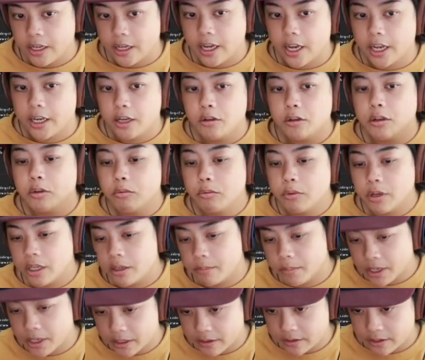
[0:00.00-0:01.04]
And you can read
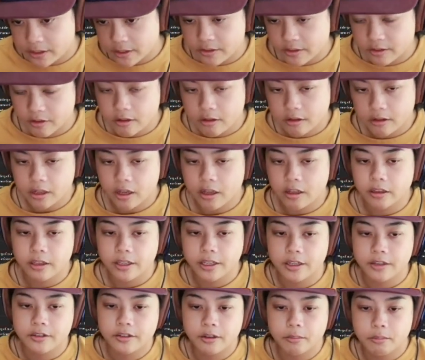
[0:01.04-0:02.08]
about this. I'll
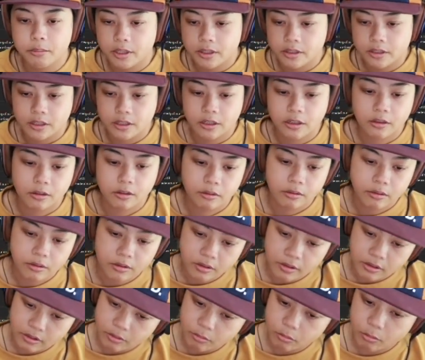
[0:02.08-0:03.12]
link something to you
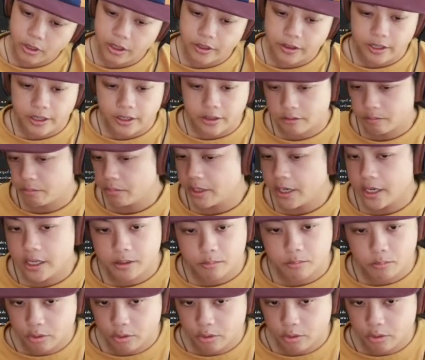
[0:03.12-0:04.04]
where they explain it more